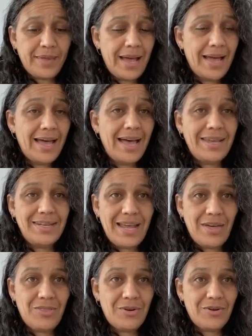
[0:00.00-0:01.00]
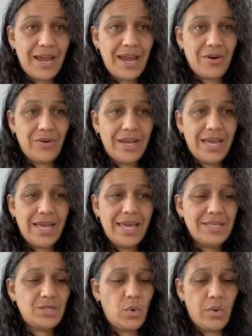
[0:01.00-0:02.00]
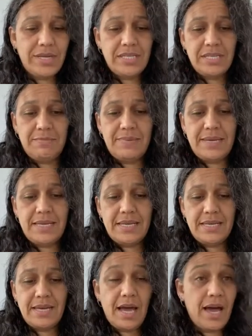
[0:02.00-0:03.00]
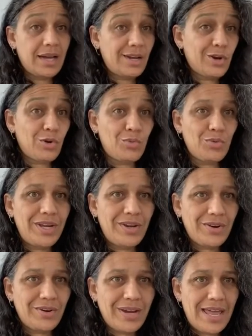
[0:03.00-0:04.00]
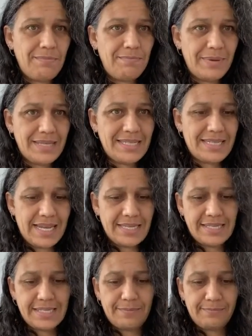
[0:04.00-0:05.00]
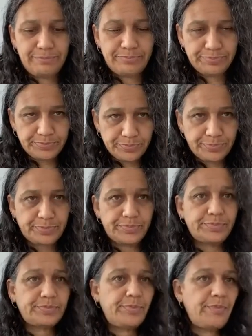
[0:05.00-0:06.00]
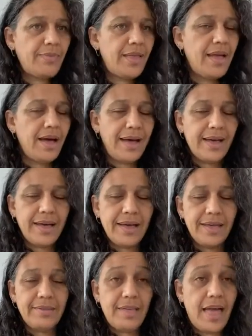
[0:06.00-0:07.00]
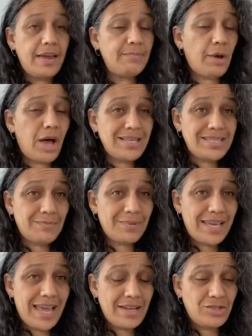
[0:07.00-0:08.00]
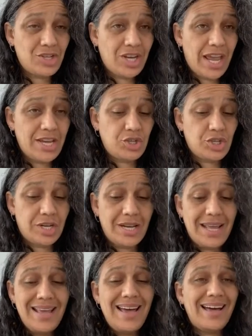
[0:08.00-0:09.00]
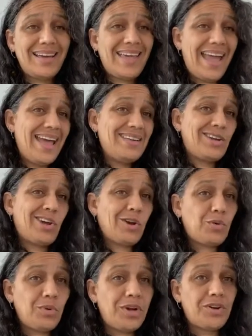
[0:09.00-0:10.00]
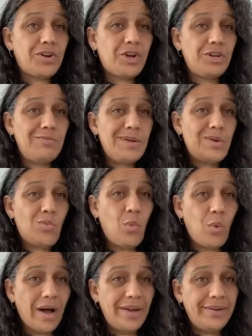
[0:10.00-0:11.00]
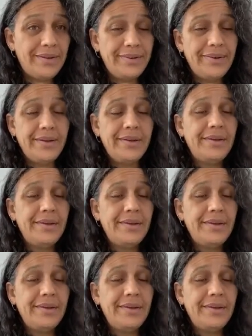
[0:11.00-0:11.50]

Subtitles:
Another area is going to be career and business. And possibly education. Again, career could be one